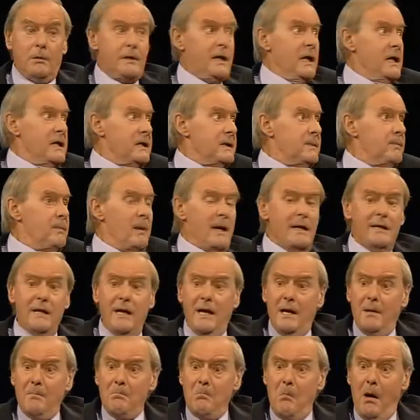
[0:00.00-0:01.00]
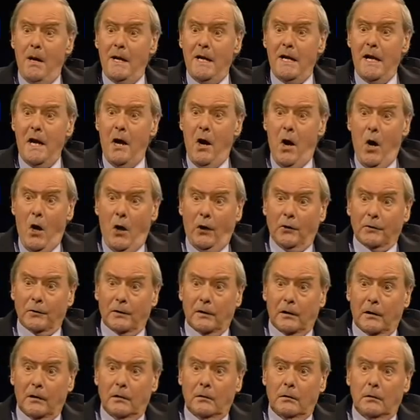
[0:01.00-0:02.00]
What would they spend their money
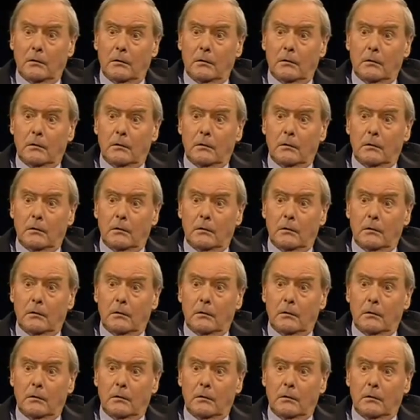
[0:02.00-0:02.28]
on?